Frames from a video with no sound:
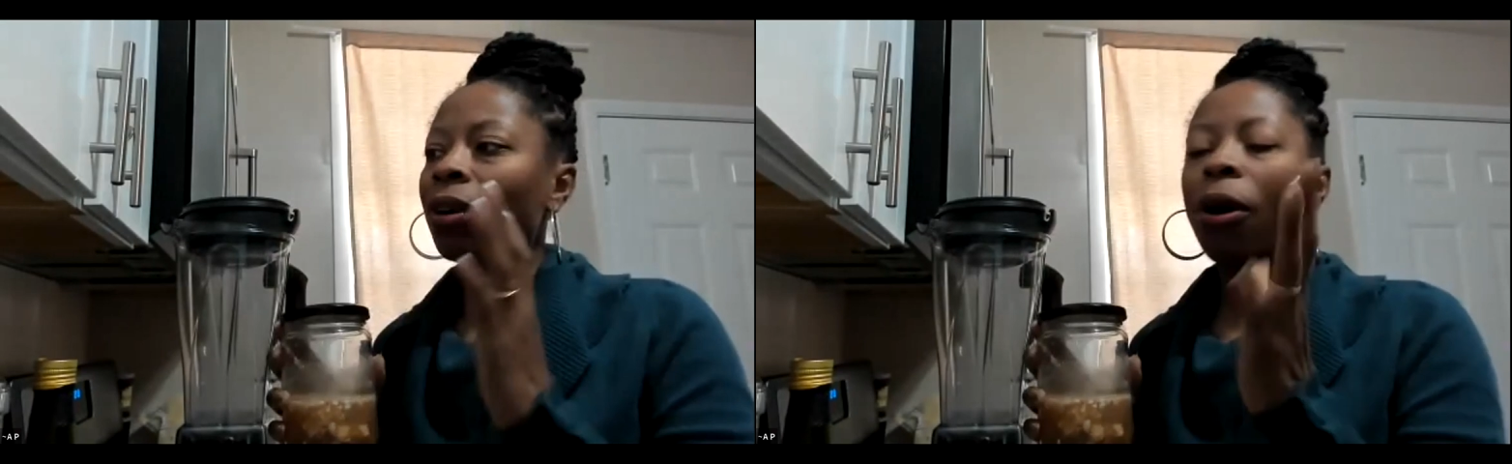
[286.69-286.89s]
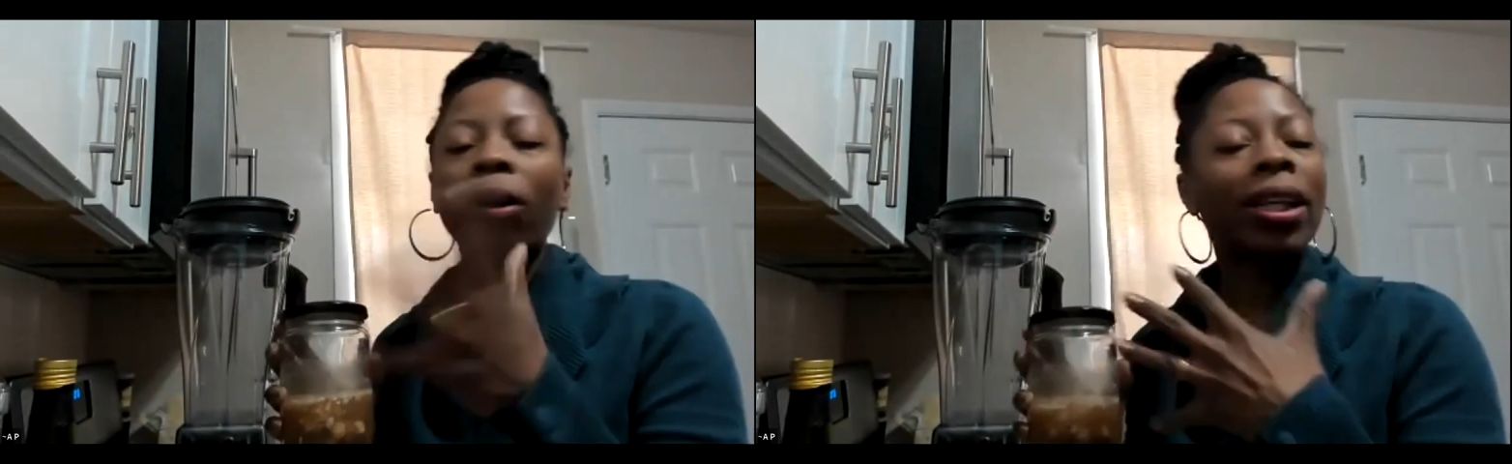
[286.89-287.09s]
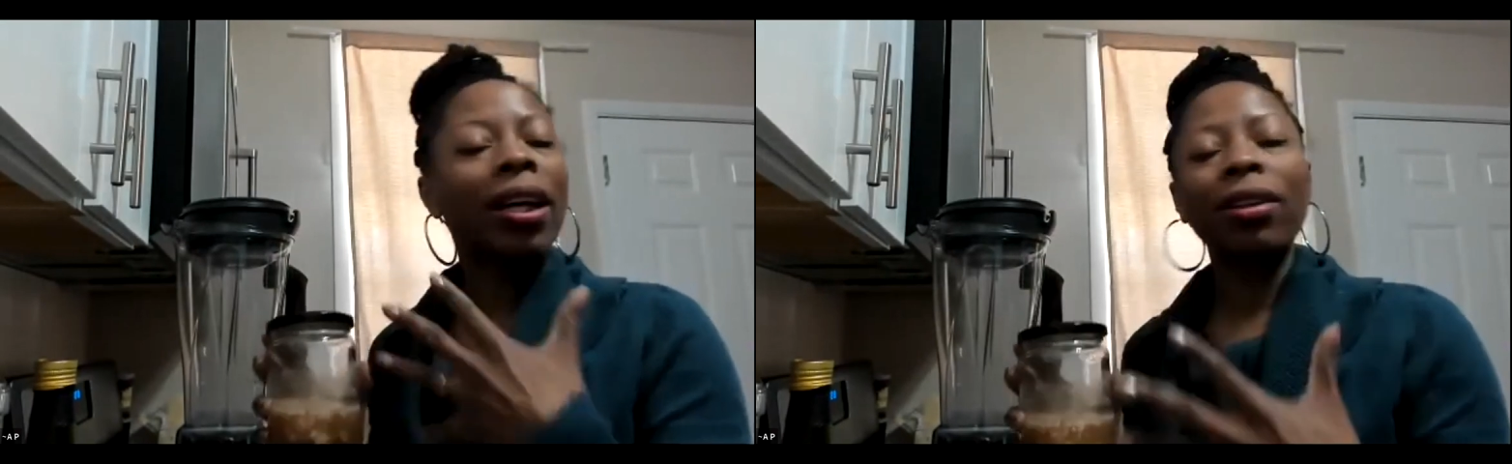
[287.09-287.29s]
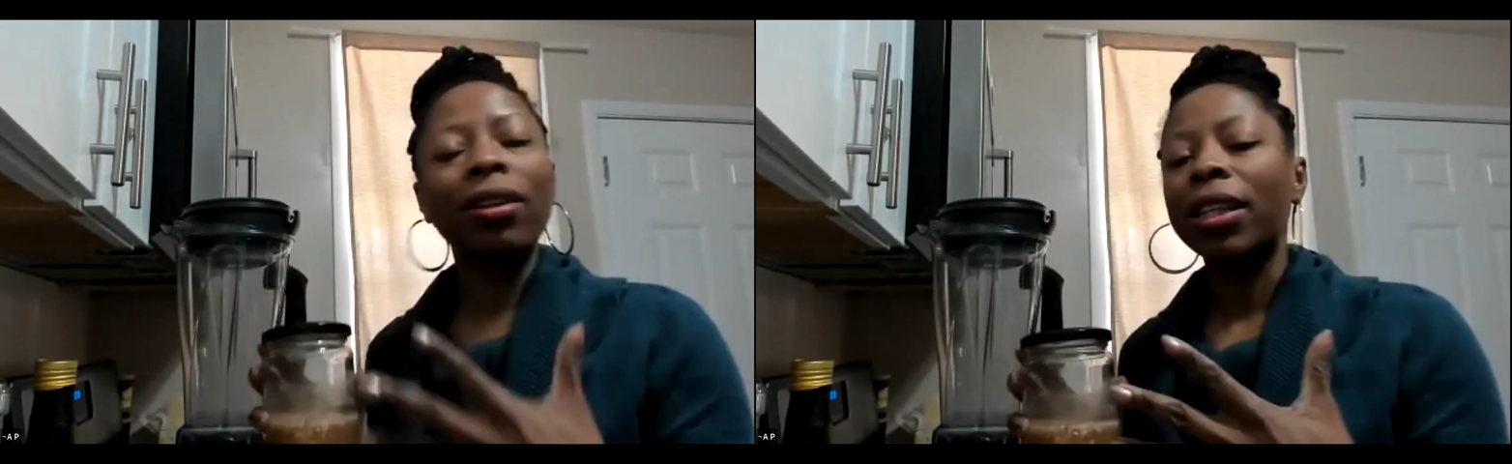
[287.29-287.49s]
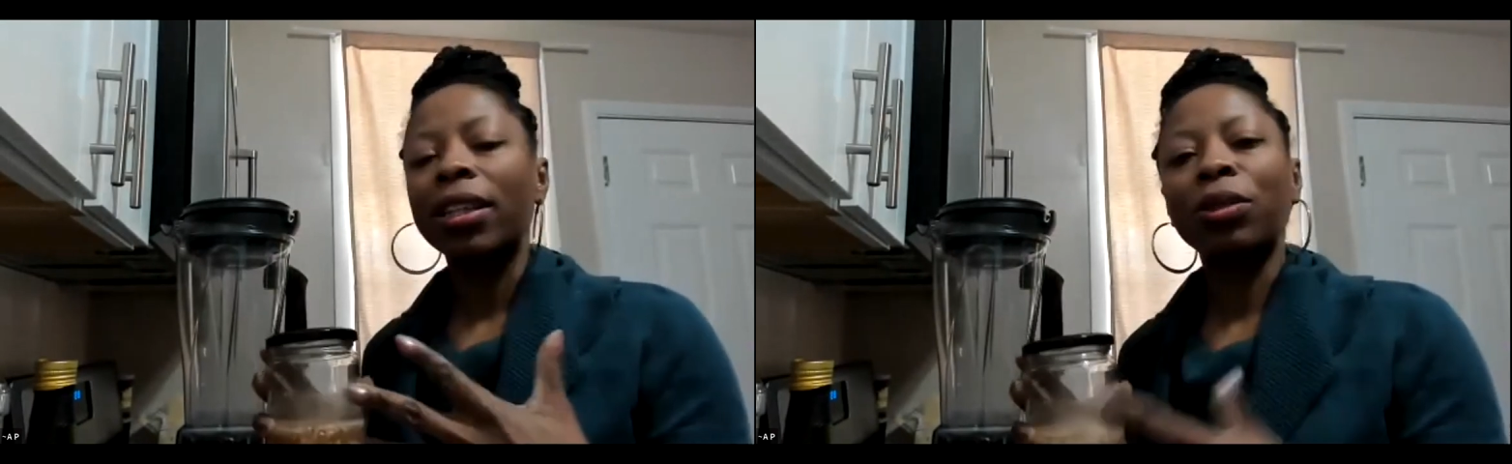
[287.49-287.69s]
all the
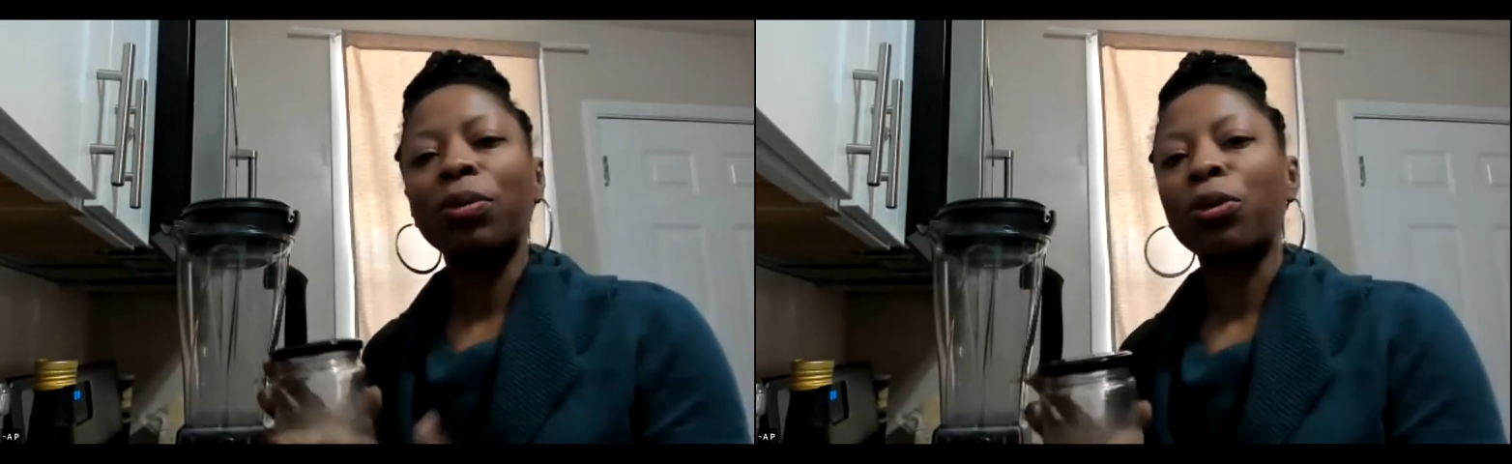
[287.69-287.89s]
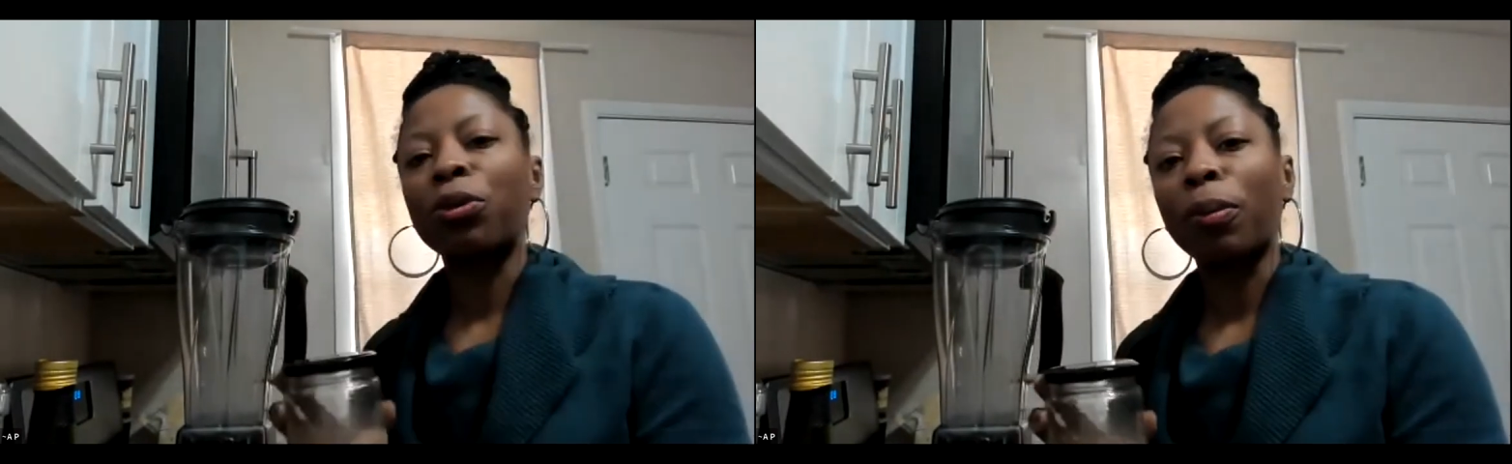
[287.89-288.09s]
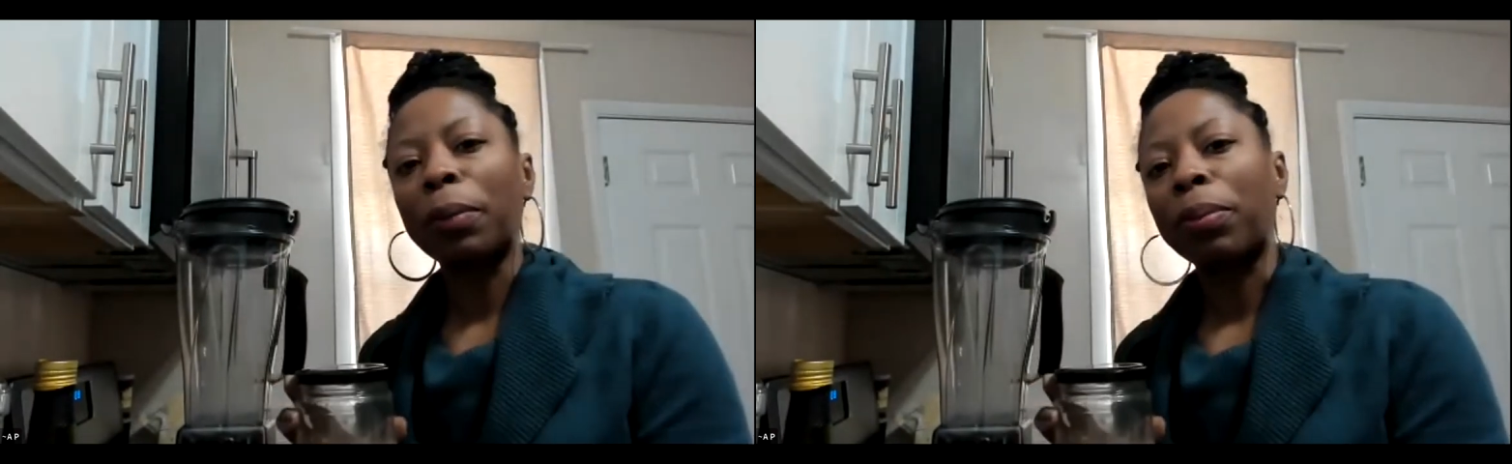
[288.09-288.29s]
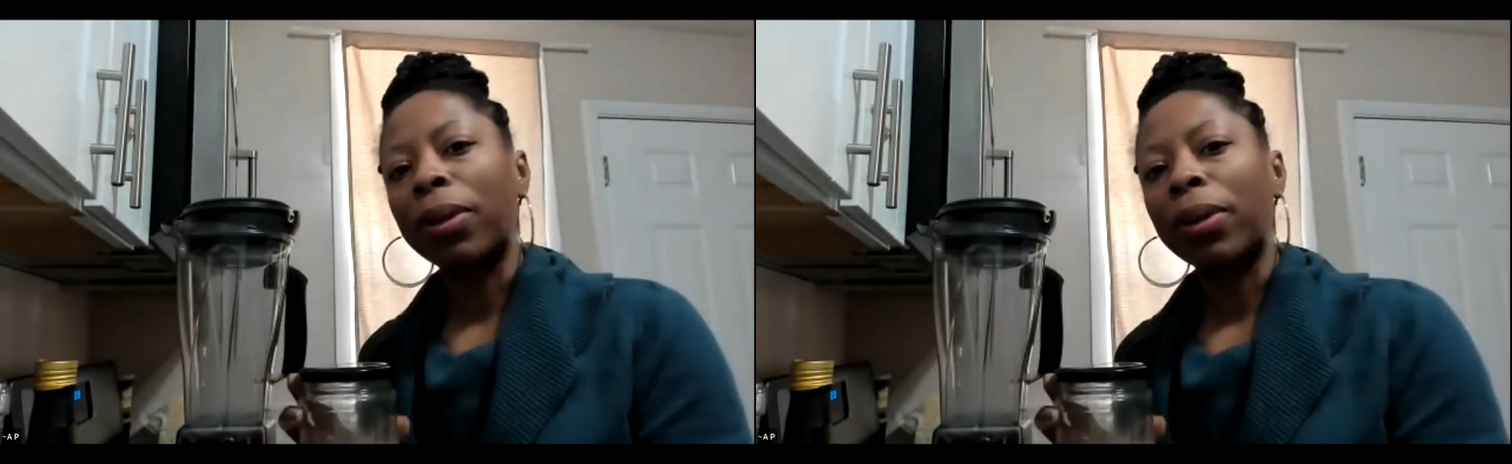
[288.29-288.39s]
other things you would normally